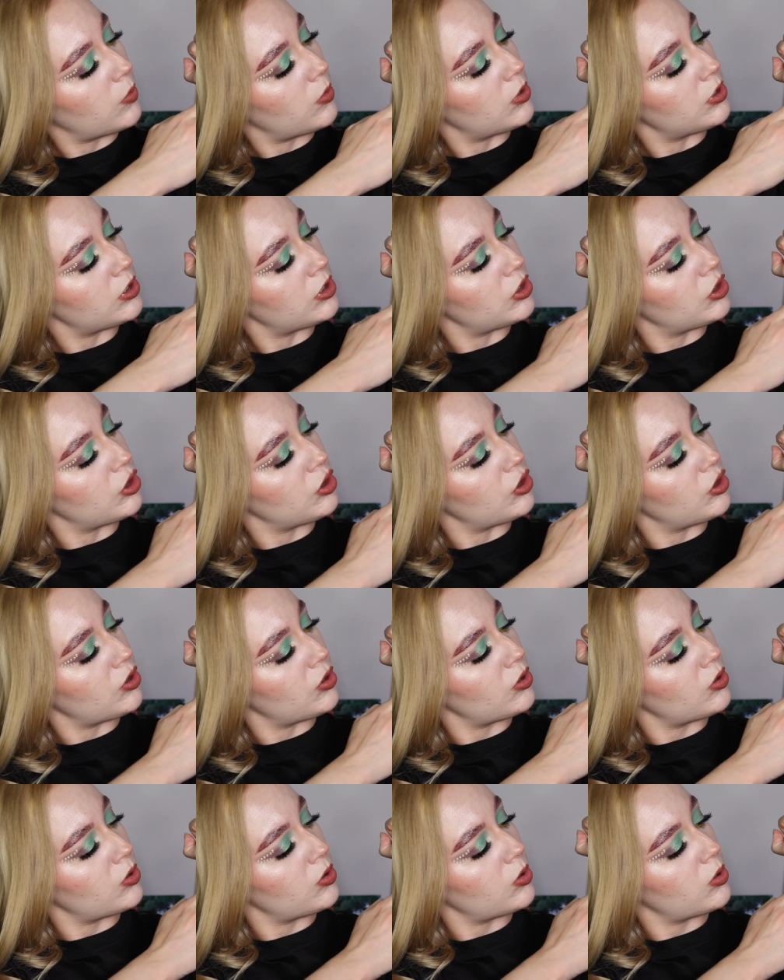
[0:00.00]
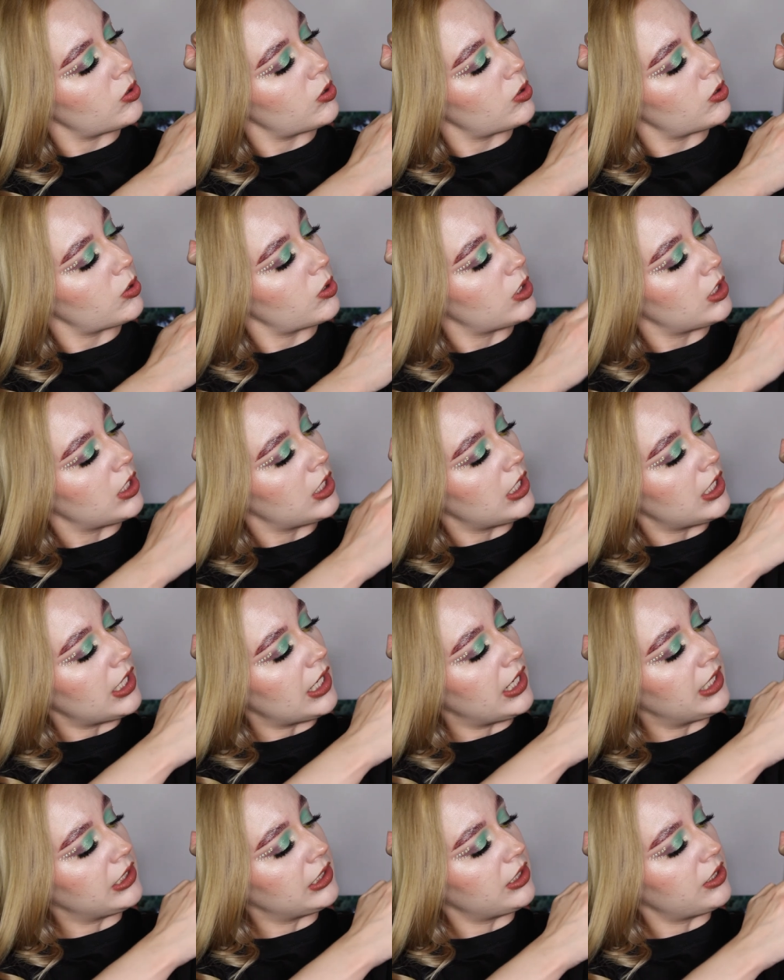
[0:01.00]
want to...
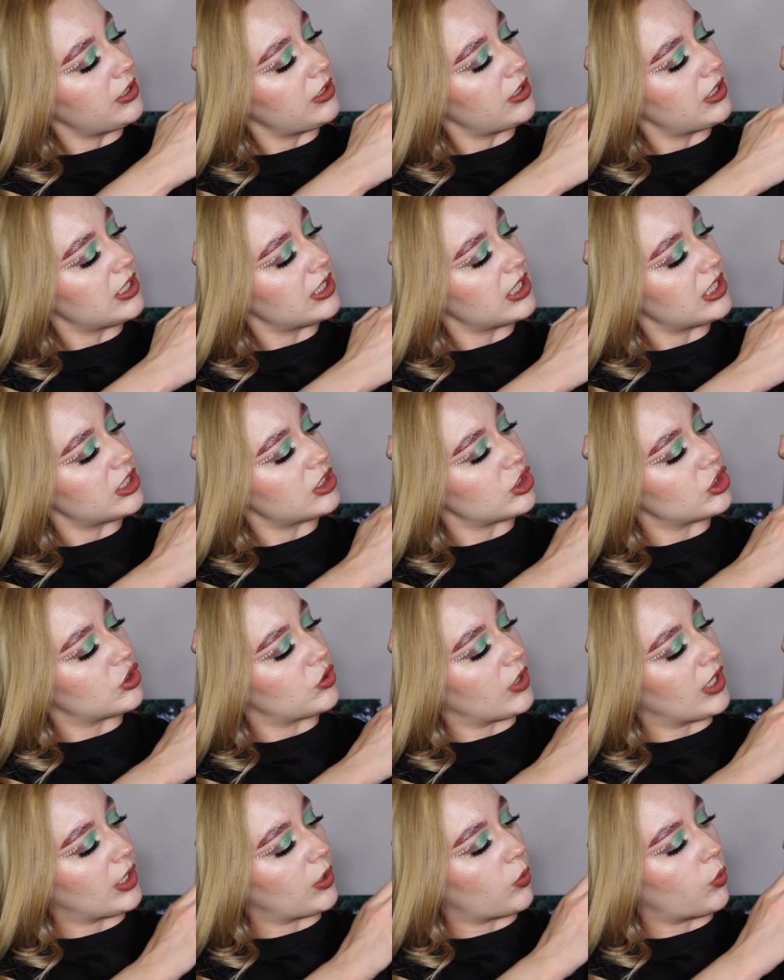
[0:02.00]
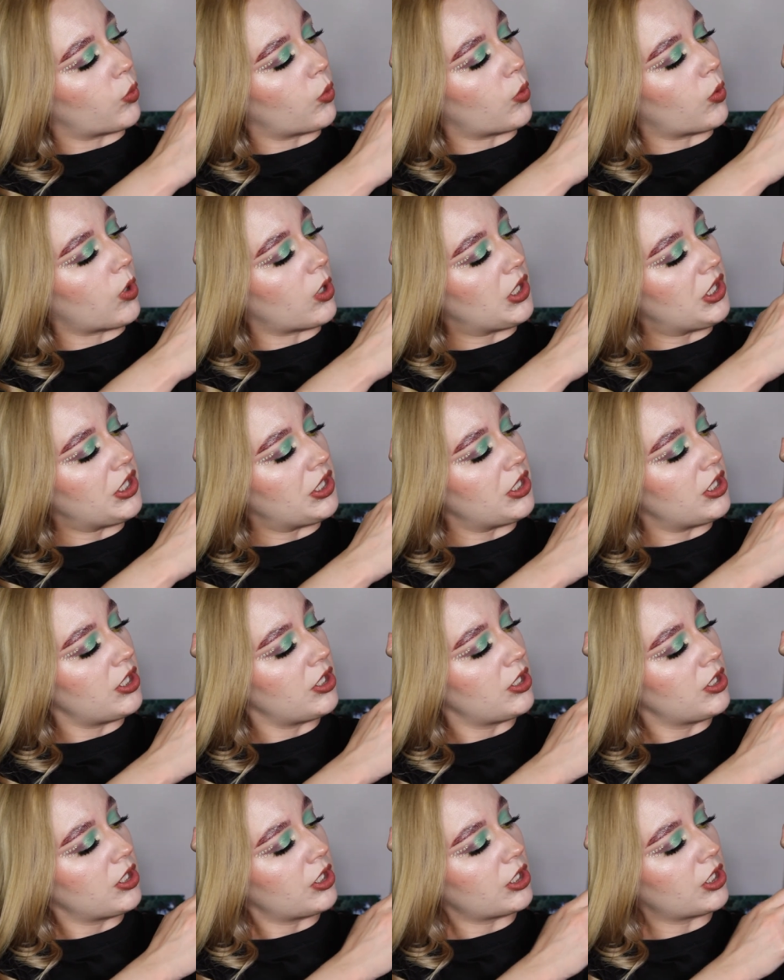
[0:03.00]
And you, this is just like one
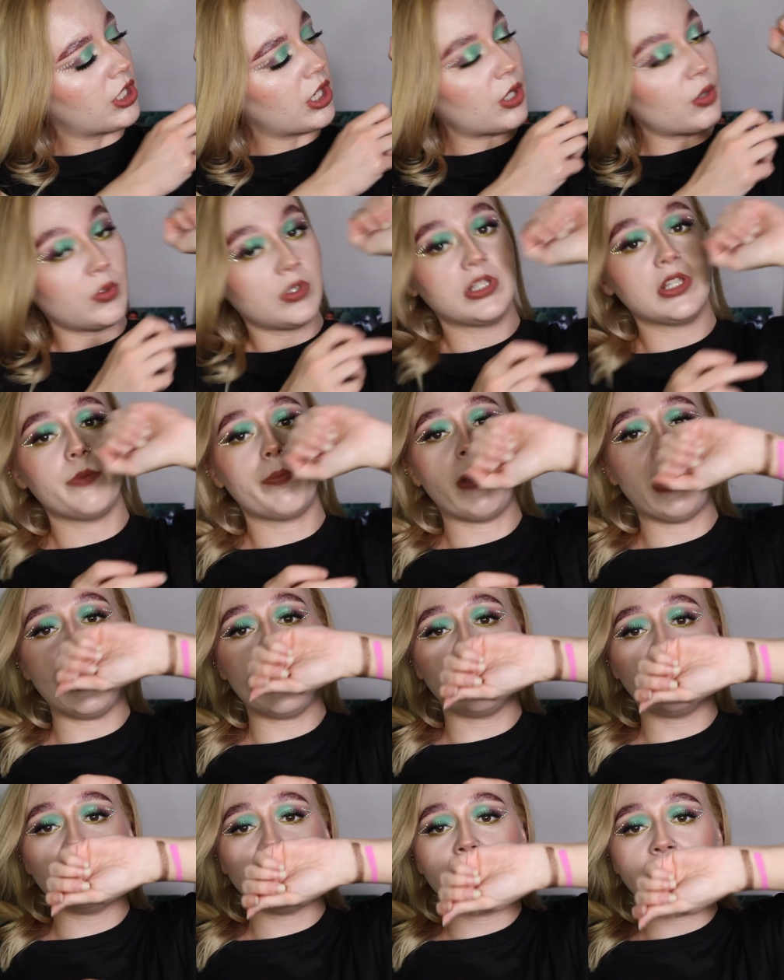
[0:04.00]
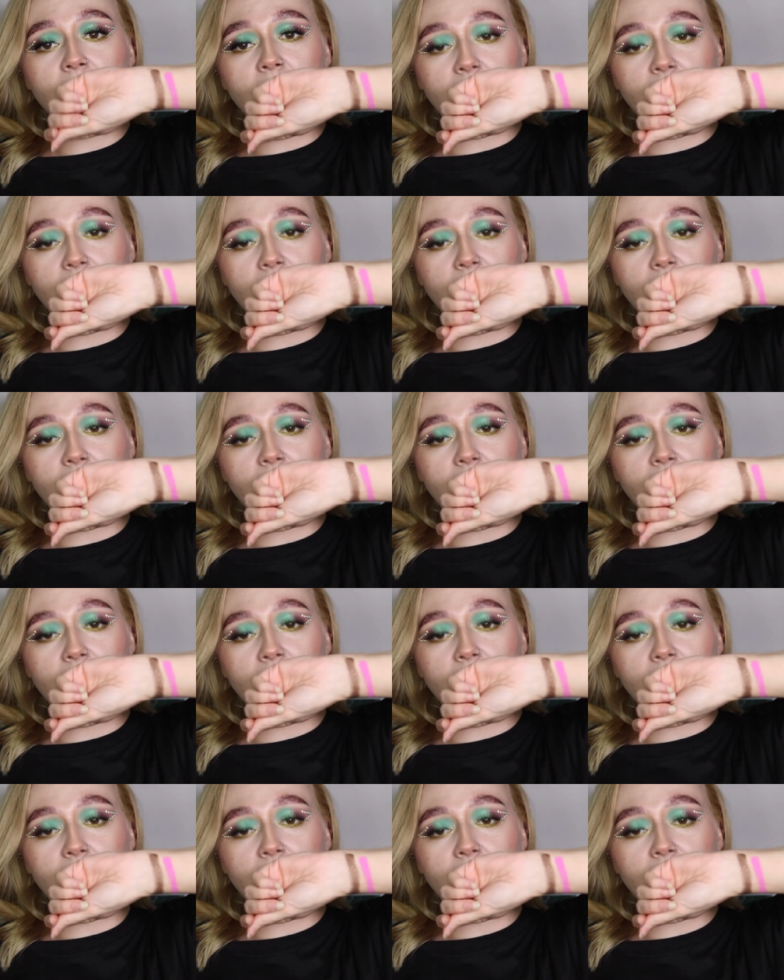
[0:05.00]
go in the palette.